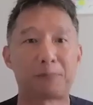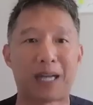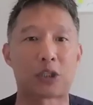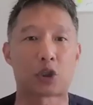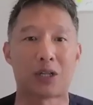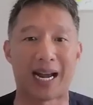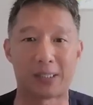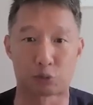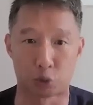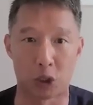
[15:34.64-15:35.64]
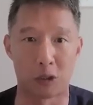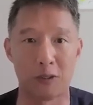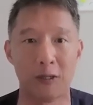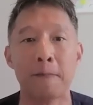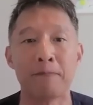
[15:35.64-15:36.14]
specialized
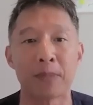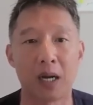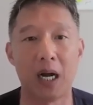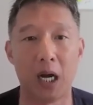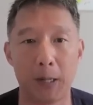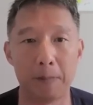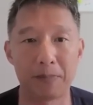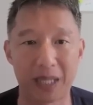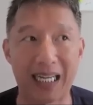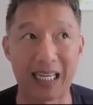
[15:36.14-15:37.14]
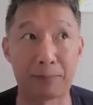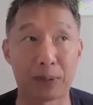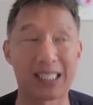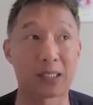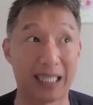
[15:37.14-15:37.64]
role, a
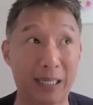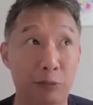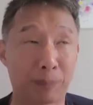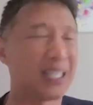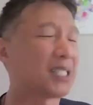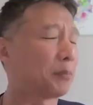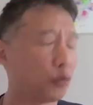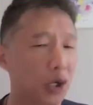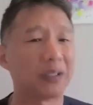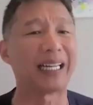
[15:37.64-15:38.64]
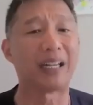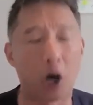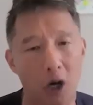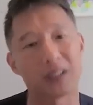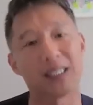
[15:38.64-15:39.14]
place irreplaceable role in
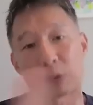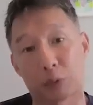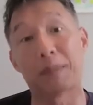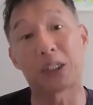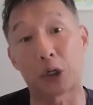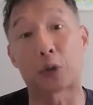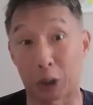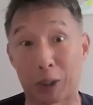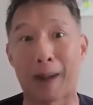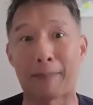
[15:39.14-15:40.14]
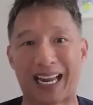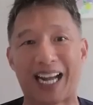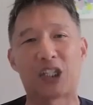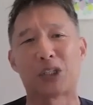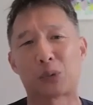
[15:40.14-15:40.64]
all these mission critical
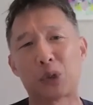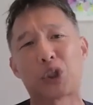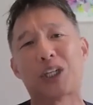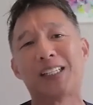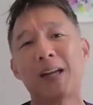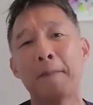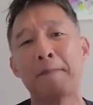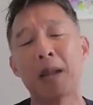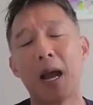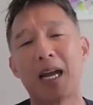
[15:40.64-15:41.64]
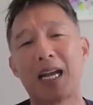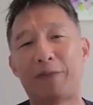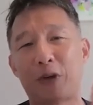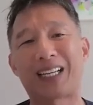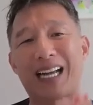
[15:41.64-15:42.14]
applications, which is
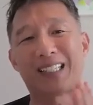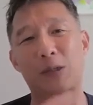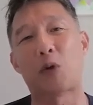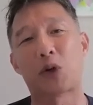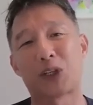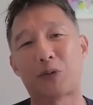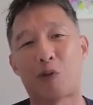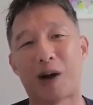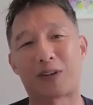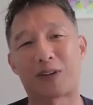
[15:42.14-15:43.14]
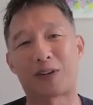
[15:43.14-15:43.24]
if you look at sort of what